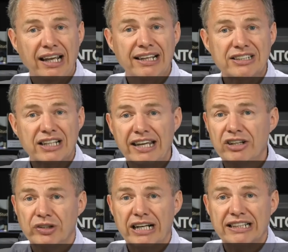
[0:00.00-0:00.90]
it's a
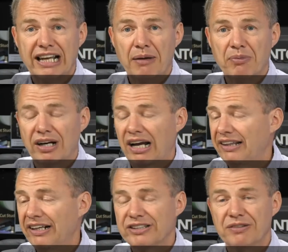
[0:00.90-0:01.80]
great camera,
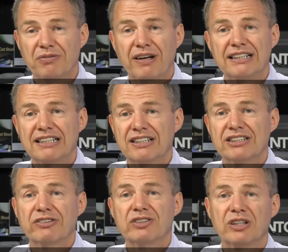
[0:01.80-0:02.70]
and there are some
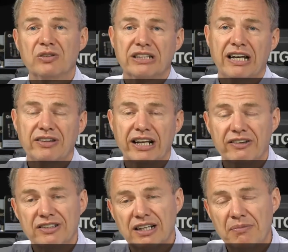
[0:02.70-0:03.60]
fantastic results out
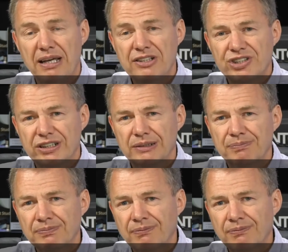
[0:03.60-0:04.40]
there, as I mentioned.